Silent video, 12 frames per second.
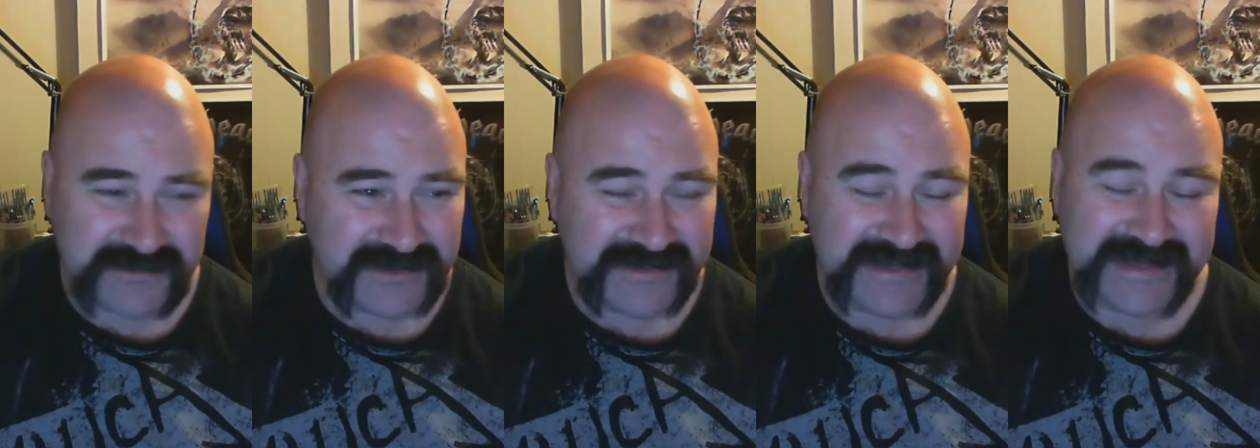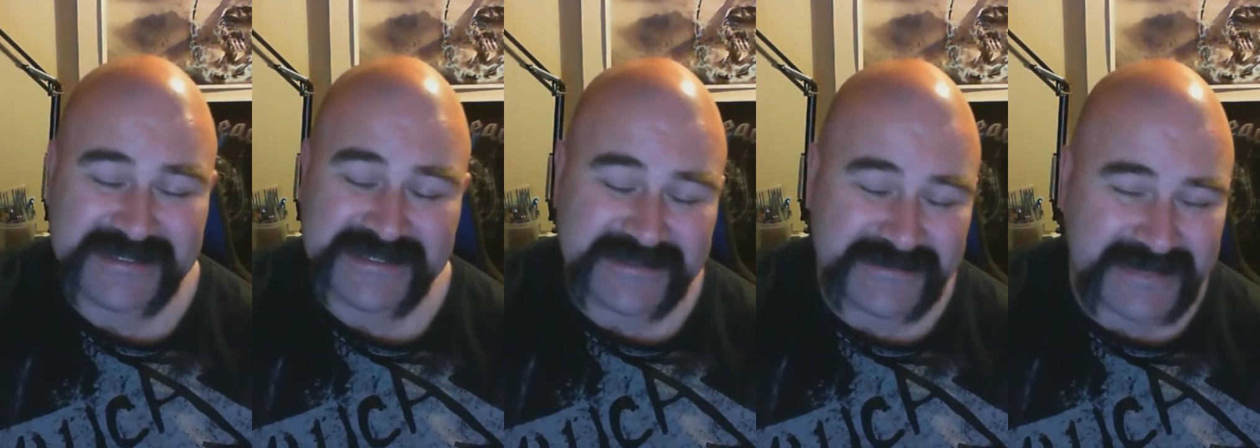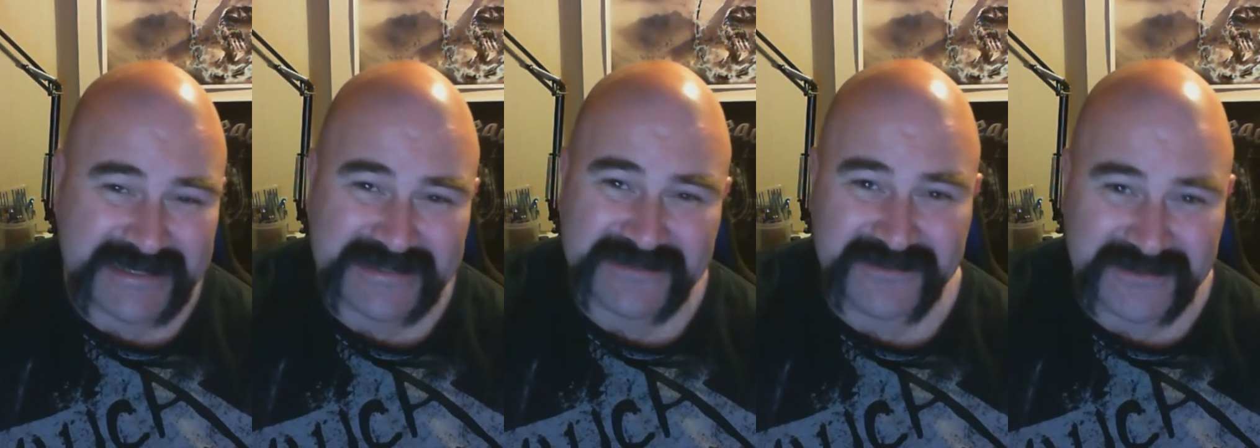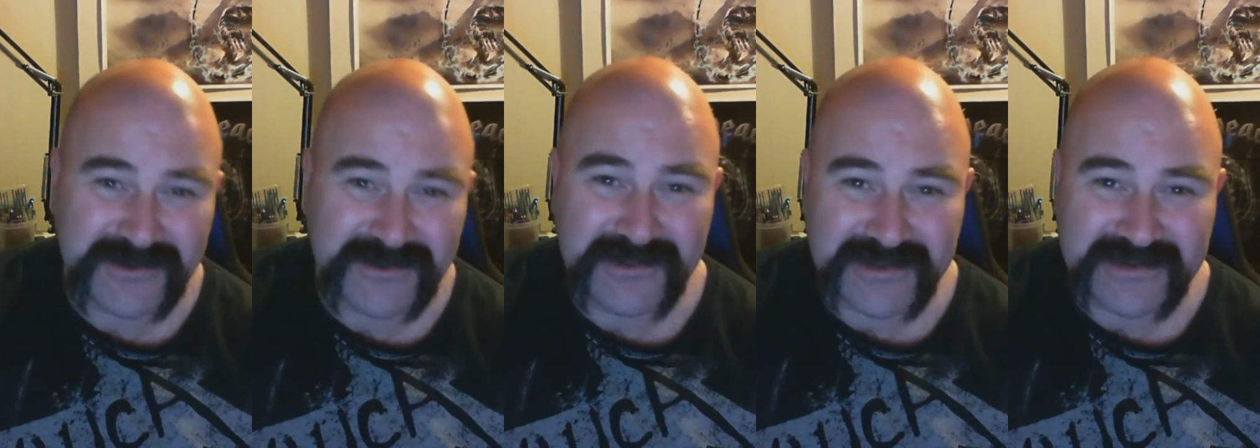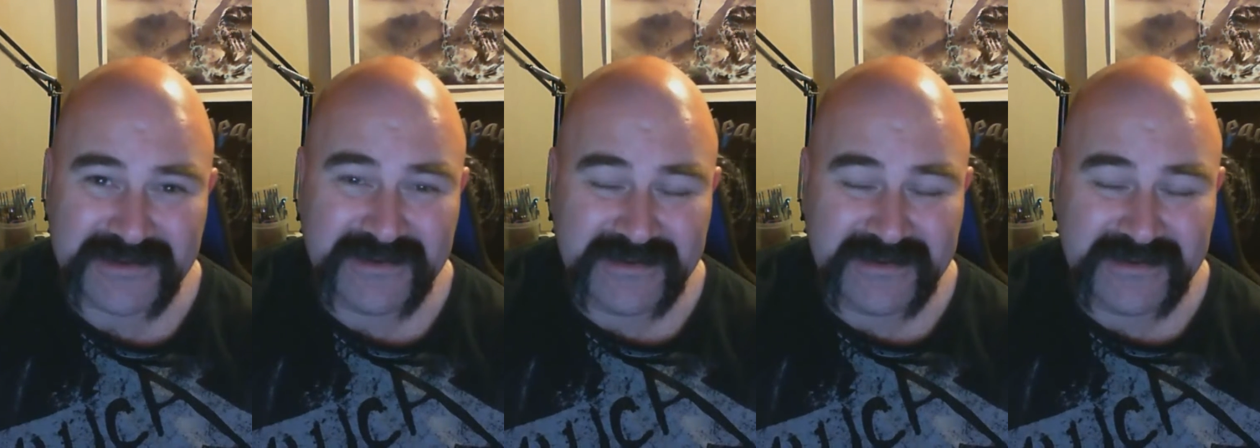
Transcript: about the 80 cents on the dollar,